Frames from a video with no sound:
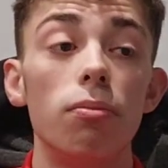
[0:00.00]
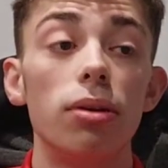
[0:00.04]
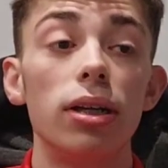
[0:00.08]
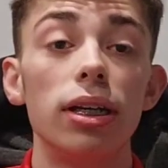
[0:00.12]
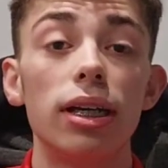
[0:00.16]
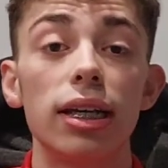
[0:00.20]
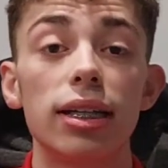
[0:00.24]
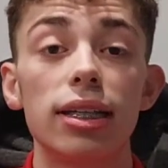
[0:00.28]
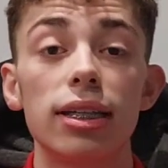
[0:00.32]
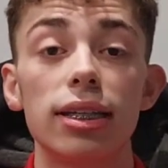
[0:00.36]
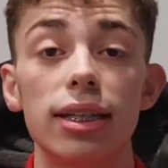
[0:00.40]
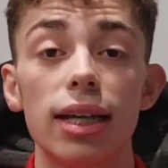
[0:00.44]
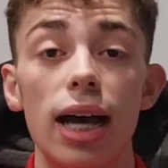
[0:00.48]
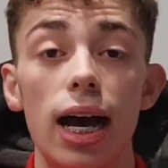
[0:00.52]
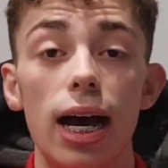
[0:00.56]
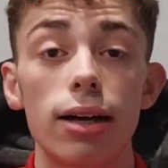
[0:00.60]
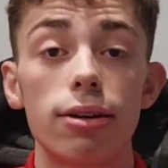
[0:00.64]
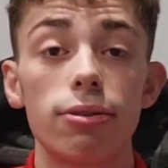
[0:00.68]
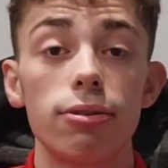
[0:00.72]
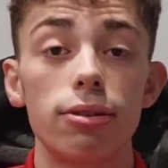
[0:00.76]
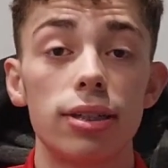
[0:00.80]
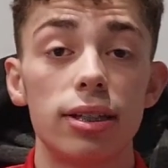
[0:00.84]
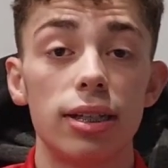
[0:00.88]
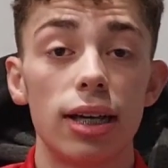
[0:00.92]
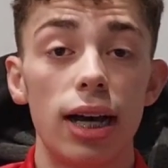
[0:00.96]
But it gets
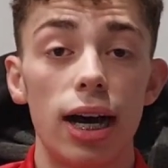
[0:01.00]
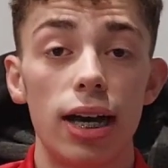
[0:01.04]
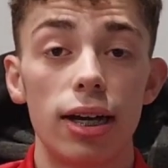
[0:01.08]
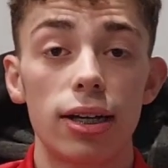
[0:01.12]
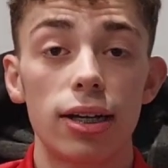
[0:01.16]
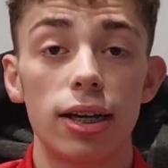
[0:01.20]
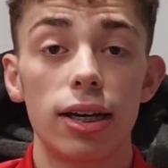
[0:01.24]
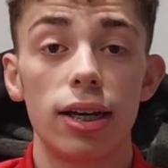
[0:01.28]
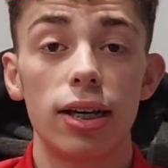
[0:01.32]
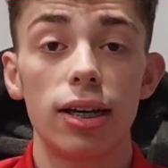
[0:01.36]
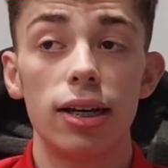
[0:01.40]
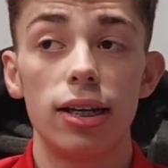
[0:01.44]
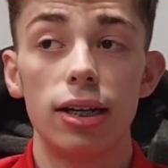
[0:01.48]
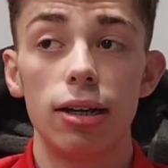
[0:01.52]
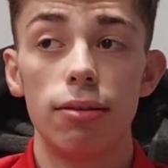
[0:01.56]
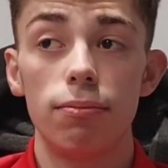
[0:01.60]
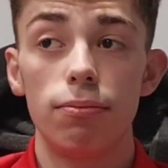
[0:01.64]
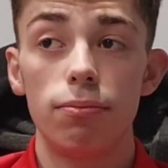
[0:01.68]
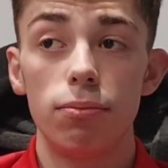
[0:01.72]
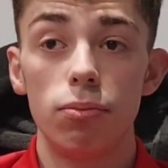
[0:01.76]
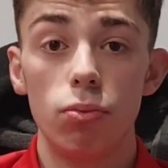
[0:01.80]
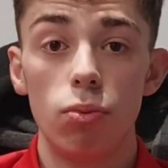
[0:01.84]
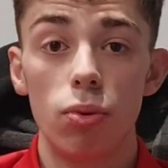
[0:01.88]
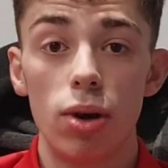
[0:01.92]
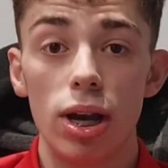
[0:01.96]
darker and darker in
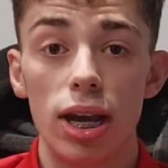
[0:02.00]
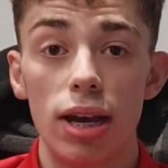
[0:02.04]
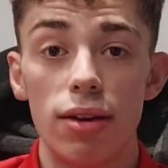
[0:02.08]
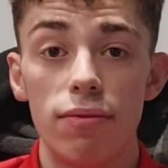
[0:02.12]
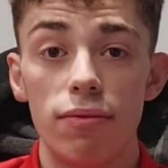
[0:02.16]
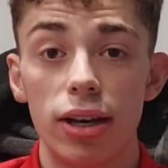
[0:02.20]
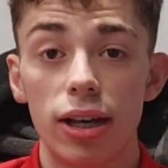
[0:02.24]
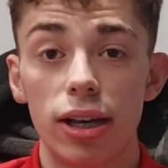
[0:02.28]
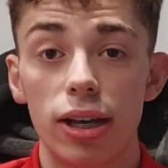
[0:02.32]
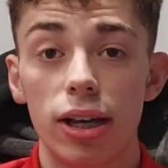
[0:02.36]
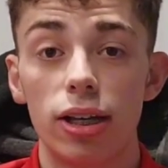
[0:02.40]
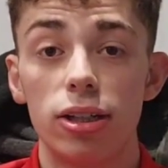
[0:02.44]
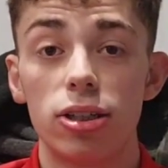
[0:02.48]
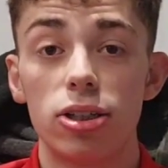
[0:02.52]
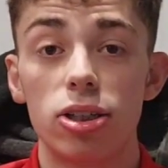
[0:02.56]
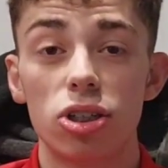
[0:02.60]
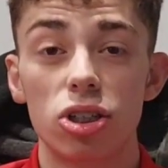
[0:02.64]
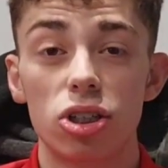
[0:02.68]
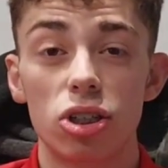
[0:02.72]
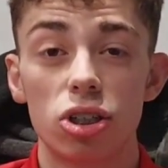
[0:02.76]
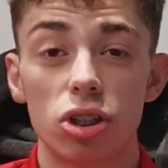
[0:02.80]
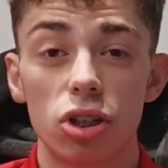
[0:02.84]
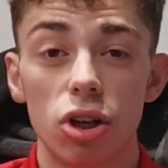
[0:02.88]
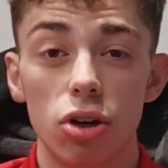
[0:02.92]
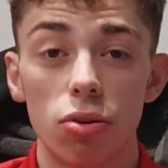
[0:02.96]
a way of like a
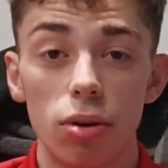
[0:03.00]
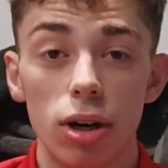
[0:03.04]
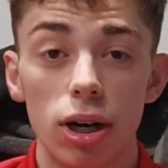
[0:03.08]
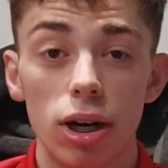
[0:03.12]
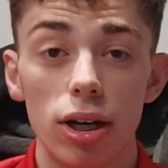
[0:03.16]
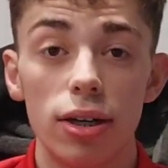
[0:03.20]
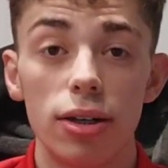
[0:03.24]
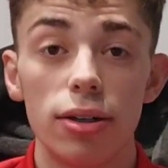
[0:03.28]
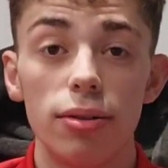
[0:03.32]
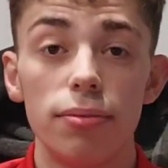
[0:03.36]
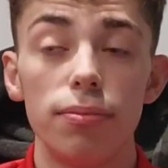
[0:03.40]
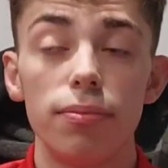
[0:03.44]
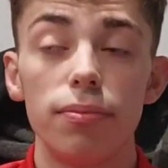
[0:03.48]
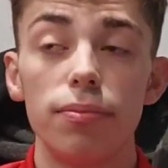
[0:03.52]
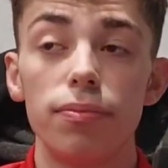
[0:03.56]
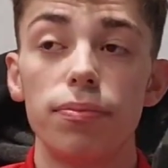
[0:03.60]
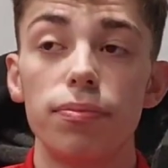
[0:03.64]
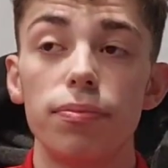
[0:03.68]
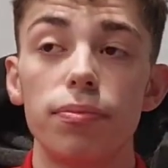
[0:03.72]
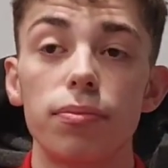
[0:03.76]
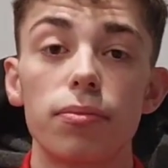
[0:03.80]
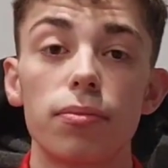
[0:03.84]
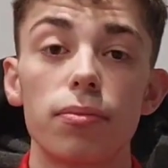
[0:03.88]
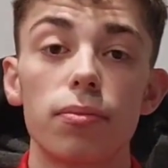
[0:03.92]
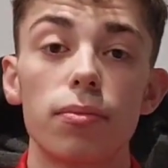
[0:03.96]
slower
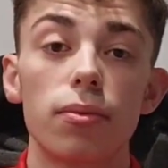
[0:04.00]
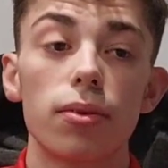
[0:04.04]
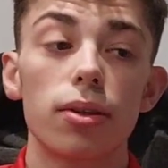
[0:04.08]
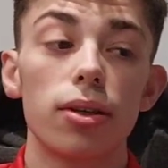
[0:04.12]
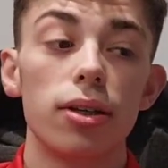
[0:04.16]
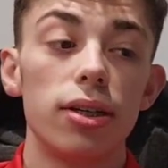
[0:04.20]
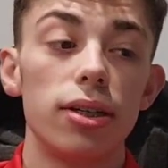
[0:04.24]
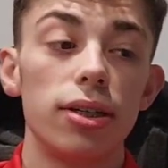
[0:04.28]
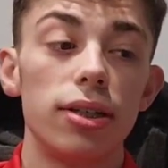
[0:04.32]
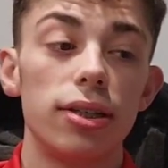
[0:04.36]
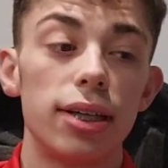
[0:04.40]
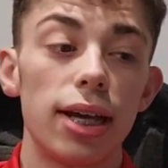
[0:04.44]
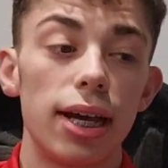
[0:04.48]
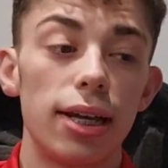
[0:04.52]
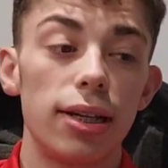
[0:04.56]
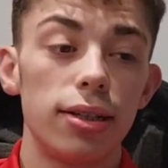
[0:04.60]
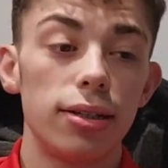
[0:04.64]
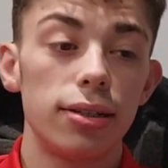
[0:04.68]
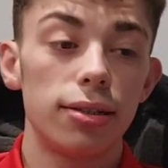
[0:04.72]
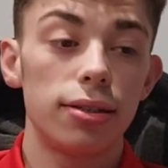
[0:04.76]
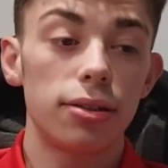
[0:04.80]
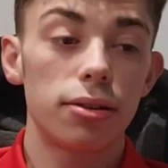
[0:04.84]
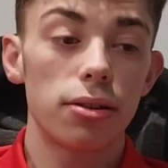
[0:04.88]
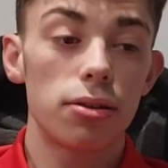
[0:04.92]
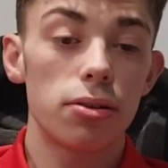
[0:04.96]

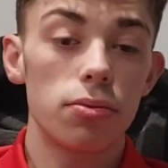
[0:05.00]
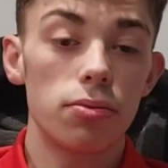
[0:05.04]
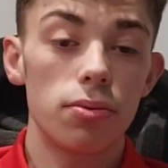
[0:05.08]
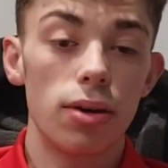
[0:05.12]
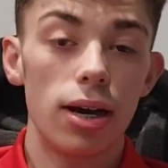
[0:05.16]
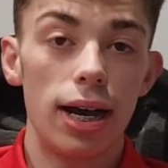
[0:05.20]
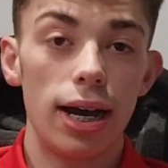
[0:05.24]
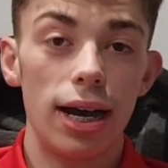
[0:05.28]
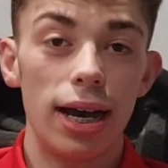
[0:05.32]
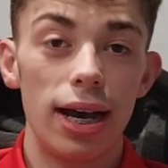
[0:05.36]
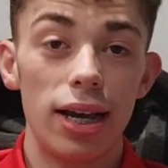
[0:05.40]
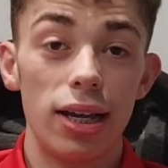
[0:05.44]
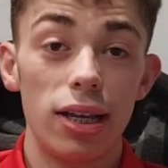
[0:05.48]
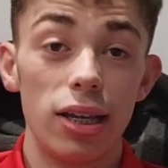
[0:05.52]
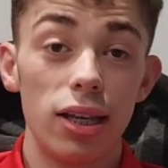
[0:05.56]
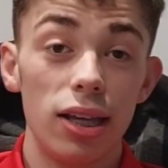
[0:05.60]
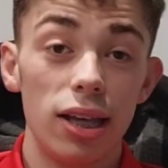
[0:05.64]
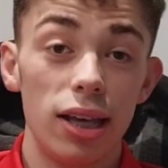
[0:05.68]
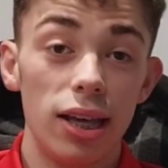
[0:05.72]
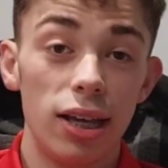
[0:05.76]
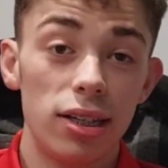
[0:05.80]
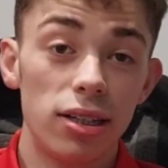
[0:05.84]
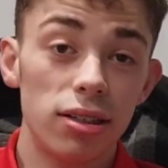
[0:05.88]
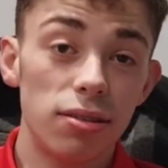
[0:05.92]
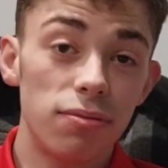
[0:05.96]
sense where
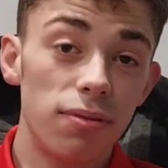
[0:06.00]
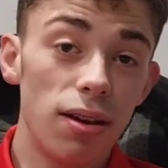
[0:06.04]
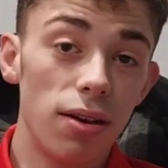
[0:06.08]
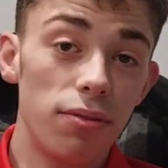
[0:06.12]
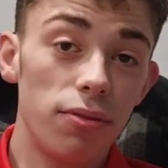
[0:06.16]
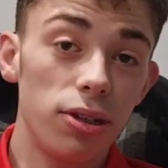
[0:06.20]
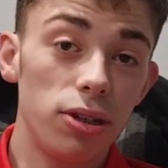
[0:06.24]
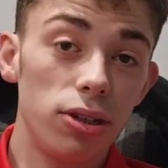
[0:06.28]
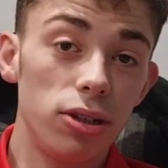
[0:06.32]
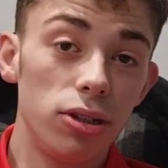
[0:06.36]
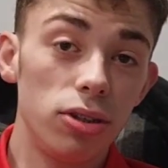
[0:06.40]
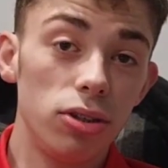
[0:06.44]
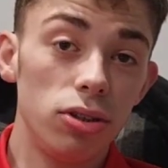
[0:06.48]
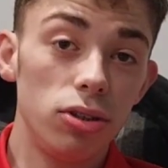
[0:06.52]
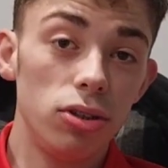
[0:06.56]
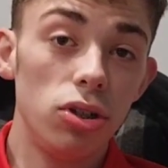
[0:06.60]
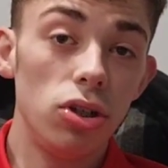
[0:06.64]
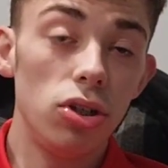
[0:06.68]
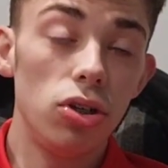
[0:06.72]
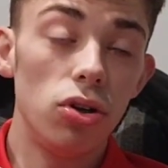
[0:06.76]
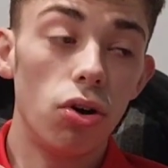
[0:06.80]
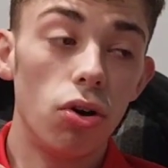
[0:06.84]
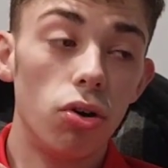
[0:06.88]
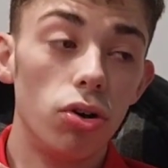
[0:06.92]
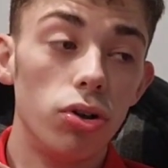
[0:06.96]
it's very,
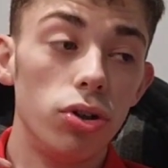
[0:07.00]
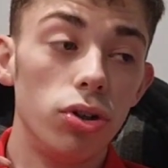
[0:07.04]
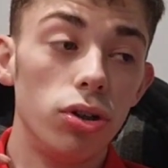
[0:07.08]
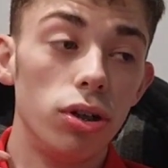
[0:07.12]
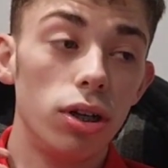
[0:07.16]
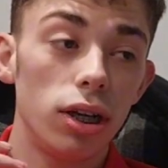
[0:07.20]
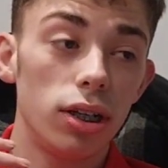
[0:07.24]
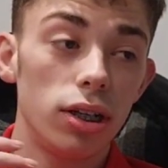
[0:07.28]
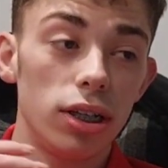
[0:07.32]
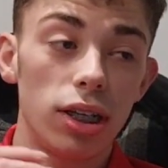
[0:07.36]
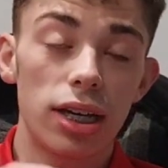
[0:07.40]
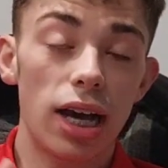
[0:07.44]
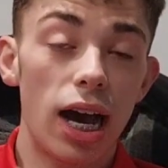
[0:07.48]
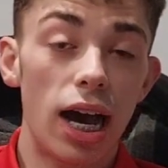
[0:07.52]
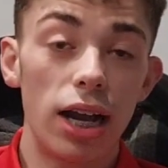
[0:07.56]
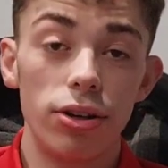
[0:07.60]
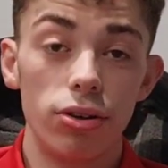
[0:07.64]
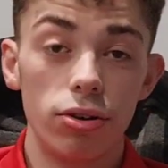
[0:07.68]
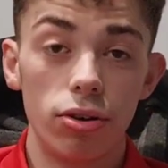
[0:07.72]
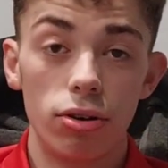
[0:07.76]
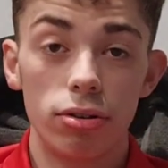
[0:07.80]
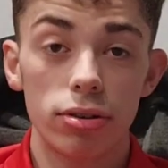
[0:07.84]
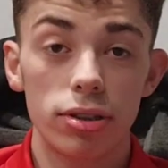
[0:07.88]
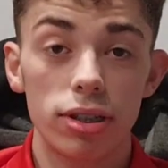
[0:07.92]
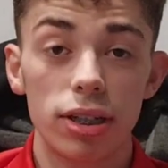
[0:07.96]
you
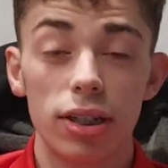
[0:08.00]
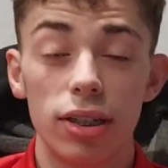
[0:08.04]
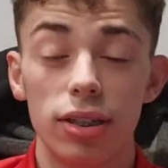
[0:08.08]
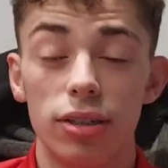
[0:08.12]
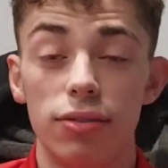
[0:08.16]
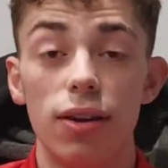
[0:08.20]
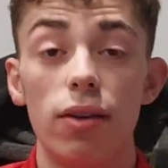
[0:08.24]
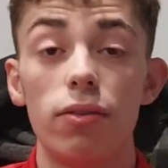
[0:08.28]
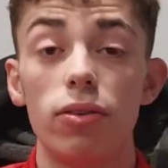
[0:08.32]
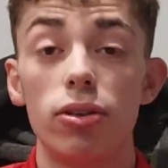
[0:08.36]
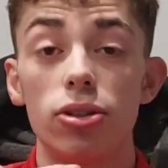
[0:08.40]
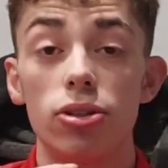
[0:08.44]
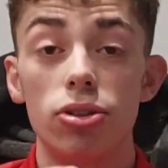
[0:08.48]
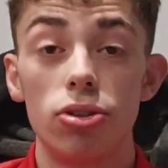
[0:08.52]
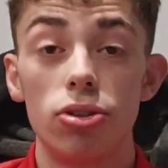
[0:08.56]
can't notice it, it's very